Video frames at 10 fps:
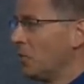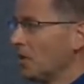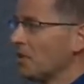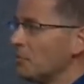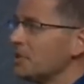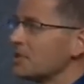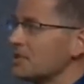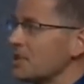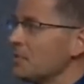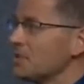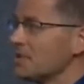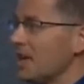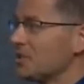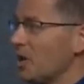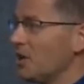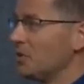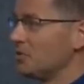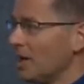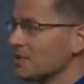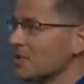And one of the misconceptions that I
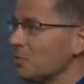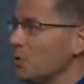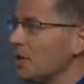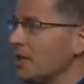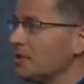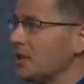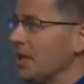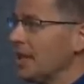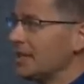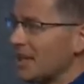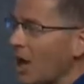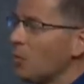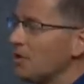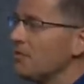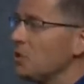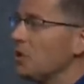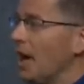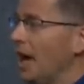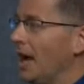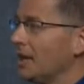try to address in the book is how we
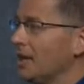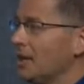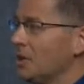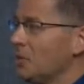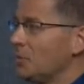view God.